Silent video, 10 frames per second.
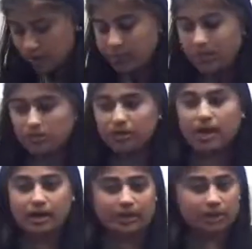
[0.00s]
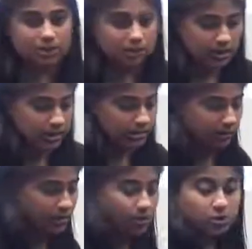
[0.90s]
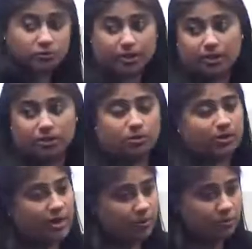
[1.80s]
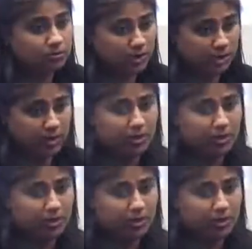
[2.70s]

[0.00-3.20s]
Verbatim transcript: a little bit into the architecture and then we'll go straight into a demo in